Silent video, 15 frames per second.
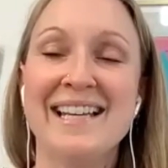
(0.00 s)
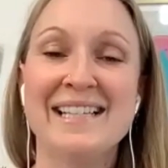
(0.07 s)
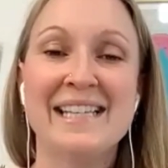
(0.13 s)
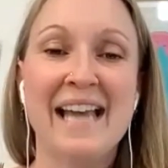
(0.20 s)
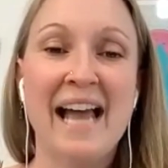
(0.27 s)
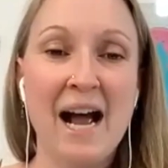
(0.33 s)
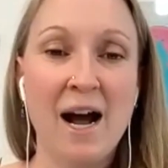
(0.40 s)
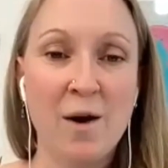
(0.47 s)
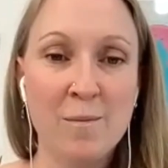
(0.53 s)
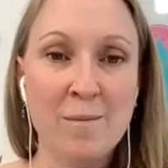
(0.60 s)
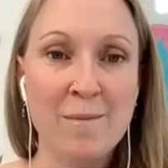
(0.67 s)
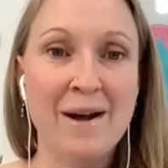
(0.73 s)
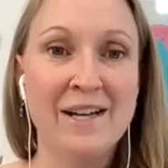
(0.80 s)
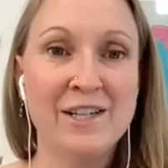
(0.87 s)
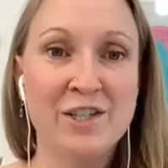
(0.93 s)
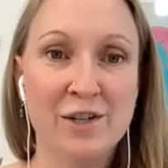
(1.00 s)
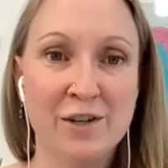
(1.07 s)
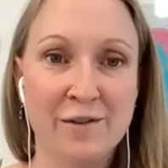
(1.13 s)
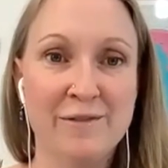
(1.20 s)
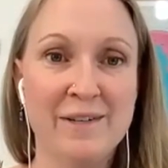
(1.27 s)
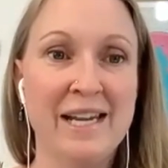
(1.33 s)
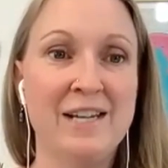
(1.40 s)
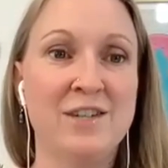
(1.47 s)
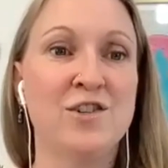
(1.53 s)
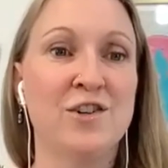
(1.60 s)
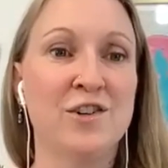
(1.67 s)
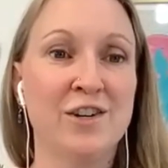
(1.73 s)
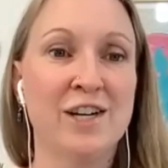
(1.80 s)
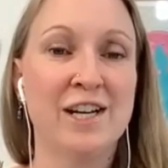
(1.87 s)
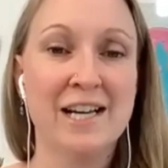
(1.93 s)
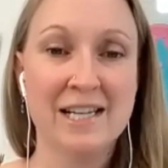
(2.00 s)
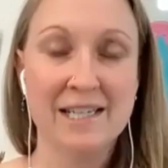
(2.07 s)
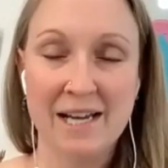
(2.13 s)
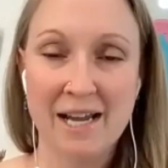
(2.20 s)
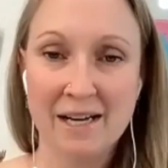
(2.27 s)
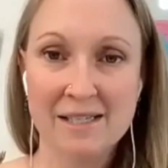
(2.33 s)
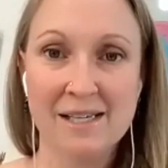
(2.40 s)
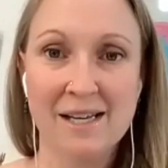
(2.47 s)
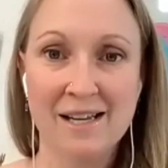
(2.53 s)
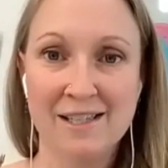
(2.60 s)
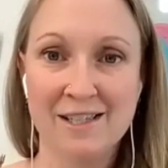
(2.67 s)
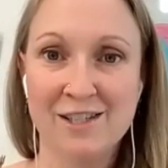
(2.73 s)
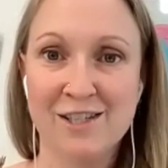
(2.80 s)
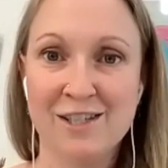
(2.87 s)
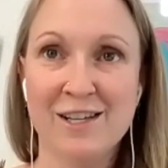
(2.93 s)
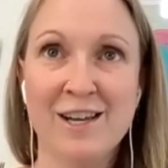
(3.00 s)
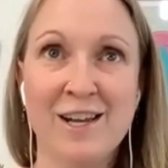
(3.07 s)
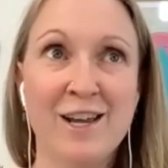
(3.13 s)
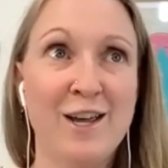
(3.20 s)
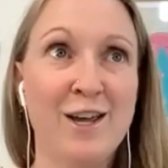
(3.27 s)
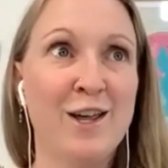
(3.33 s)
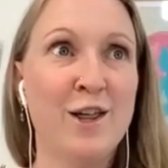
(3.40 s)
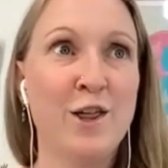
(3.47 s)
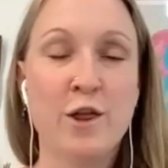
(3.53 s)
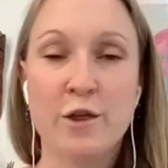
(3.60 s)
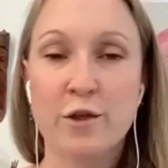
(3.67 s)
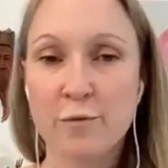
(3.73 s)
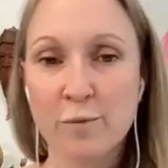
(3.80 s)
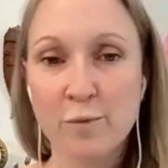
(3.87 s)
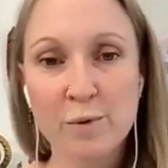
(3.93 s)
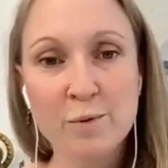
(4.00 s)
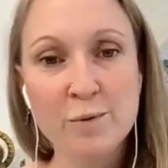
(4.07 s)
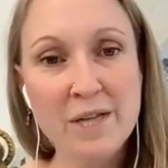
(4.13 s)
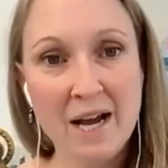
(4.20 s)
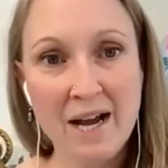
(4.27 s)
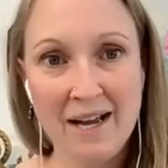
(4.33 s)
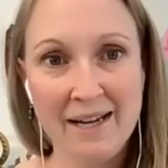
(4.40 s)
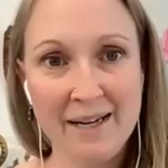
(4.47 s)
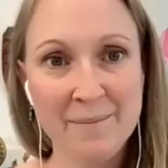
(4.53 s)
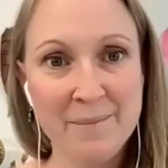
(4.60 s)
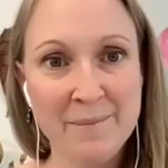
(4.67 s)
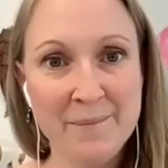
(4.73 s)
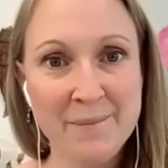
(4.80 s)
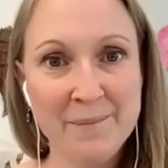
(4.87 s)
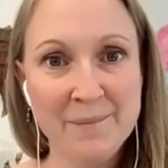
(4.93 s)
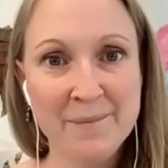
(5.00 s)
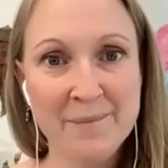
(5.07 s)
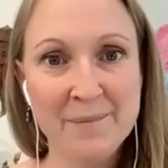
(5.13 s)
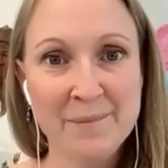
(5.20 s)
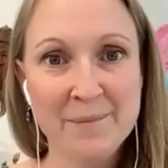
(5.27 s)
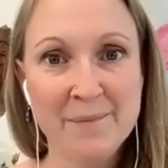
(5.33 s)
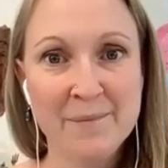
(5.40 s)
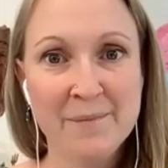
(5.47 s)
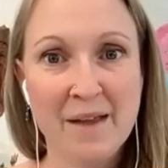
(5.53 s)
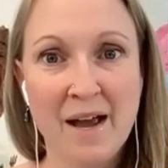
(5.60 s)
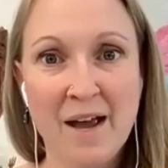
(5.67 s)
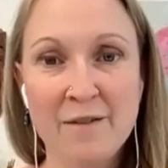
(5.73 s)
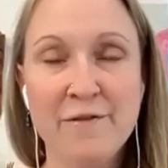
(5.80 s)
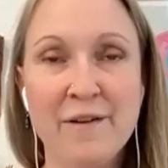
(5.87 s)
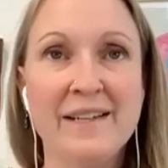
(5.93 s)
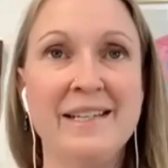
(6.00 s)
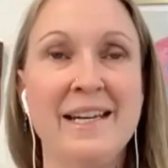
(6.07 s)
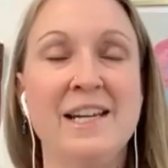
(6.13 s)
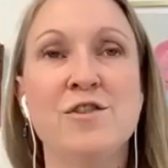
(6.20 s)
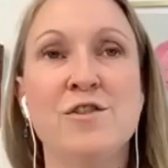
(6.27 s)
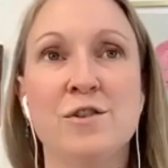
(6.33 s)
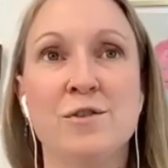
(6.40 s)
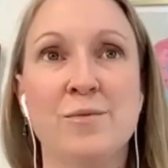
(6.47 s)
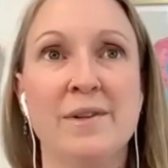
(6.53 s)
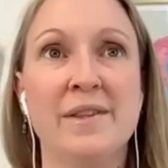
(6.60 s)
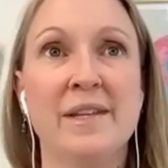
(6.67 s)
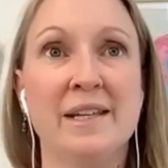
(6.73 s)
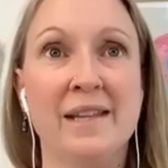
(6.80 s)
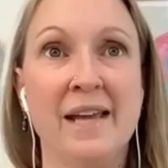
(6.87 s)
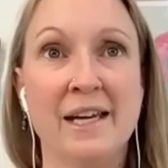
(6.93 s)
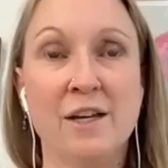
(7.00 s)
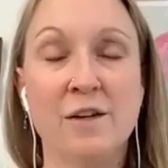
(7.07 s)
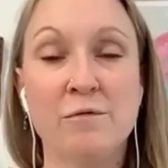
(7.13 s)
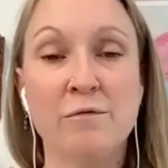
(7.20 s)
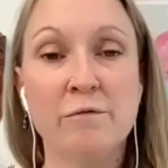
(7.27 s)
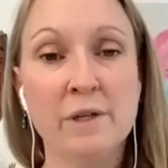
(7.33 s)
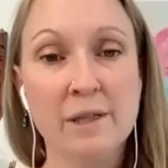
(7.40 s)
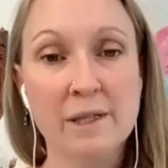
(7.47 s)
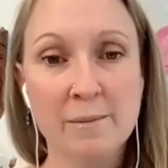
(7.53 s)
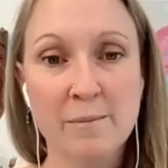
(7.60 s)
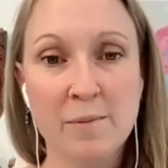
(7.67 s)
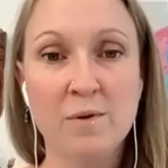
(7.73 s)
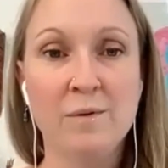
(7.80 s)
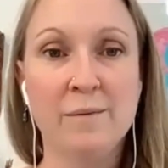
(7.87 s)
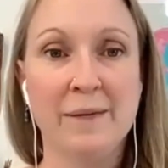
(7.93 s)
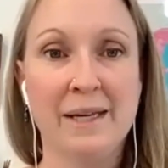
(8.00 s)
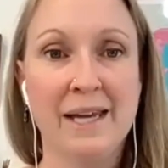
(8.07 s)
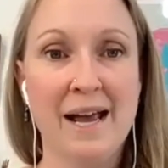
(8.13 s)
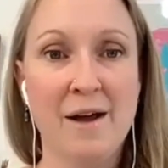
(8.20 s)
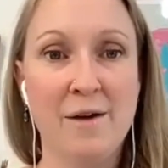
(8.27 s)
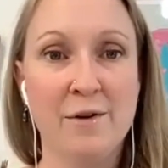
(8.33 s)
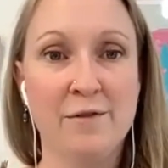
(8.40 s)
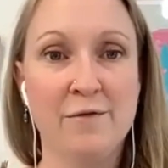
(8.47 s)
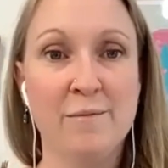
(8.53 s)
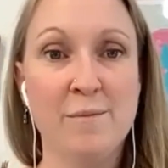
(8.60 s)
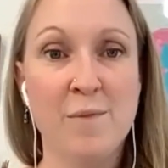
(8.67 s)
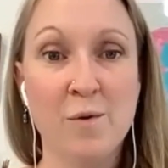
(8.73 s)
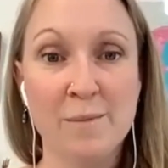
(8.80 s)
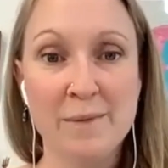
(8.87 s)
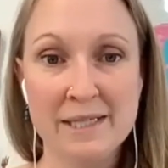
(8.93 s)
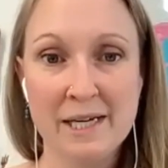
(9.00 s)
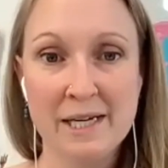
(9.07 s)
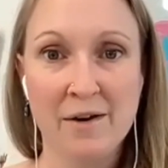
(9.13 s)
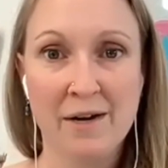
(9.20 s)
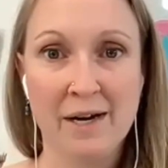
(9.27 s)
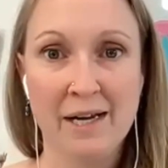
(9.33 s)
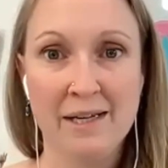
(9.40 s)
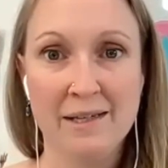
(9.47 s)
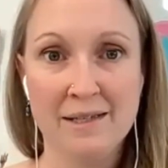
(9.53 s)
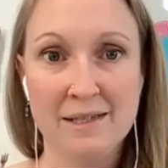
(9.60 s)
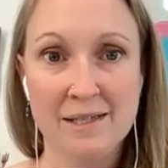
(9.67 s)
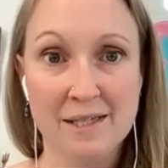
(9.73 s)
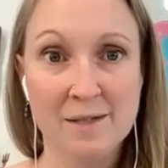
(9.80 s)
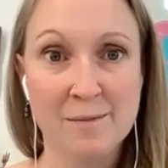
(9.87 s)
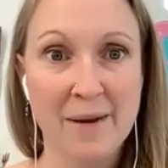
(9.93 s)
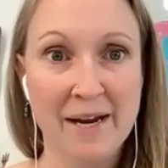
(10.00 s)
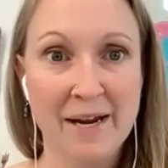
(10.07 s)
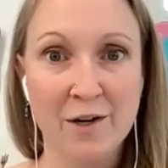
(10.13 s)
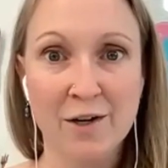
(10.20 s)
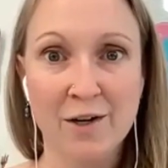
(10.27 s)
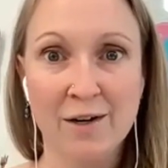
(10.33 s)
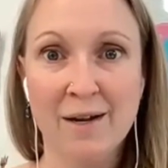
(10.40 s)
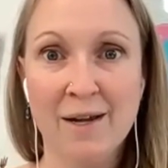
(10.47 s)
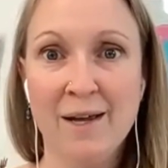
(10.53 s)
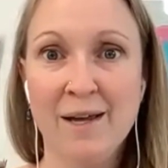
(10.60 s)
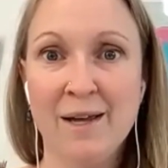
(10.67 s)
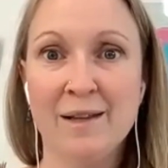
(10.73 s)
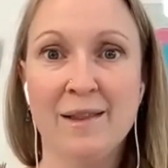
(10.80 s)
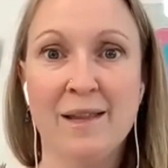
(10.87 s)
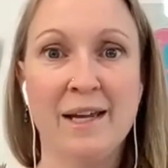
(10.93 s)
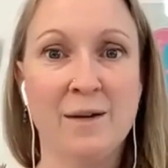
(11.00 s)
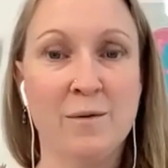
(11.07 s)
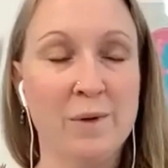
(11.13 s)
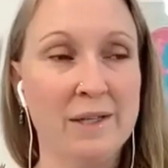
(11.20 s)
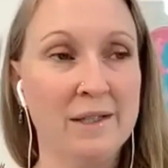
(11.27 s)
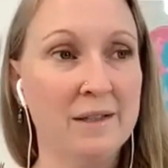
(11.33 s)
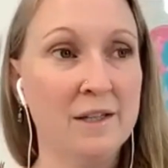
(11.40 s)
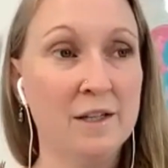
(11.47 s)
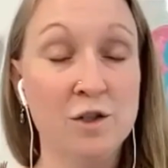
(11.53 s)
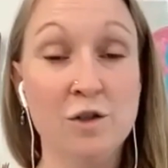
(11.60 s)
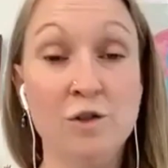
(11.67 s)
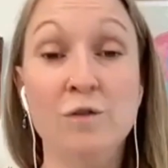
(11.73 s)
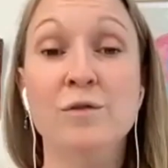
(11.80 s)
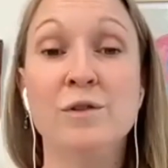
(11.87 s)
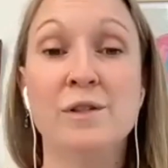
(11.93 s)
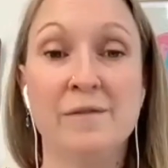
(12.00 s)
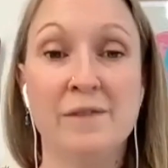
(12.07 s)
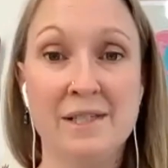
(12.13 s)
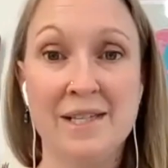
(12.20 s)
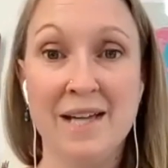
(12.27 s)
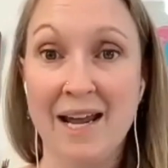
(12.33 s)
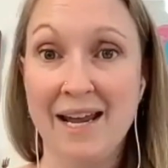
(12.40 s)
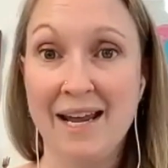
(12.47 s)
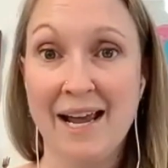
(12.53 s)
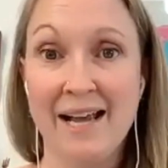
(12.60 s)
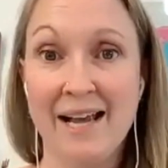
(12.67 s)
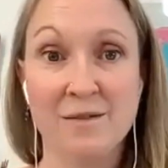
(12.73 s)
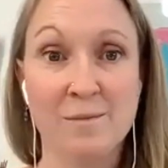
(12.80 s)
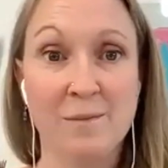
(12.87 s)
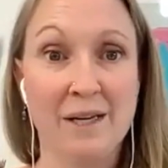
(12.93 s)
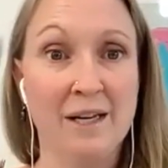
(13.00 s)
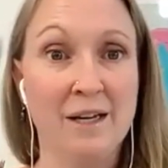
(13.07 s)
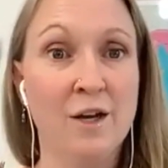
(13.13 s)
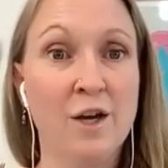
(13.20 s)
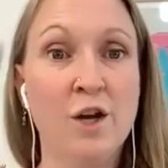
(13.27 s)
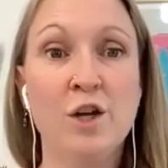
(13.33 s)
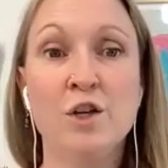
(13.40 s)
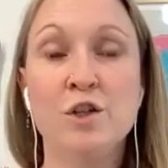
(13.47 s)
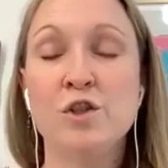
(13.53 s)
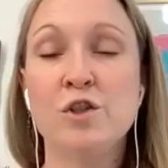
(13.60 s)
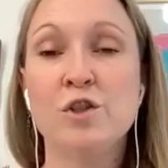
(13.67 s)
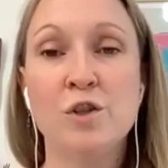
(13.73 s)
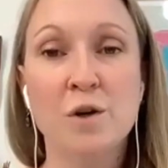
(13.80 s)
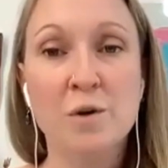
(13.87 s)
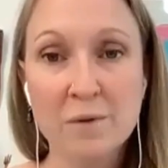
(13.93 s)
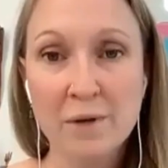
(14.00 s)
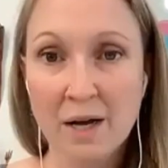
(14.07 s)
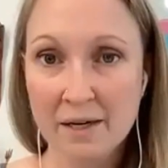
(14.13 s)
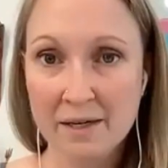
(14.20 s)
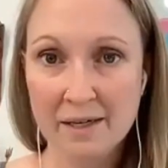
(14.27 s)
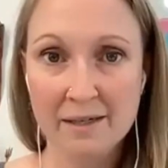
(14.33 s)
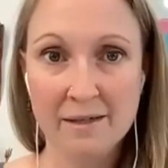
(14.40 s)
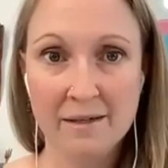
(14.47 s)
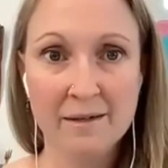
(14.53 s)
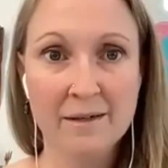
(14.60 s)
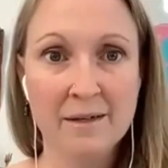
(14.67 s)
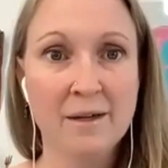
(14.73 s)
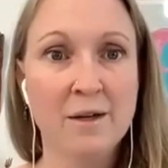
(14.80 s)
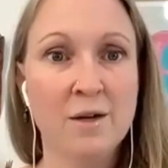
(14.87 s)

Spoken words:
is how much of nature connects us through time. I find nature is one thing that can really pull me out of momentary despair, like when the news of the day has me so gutted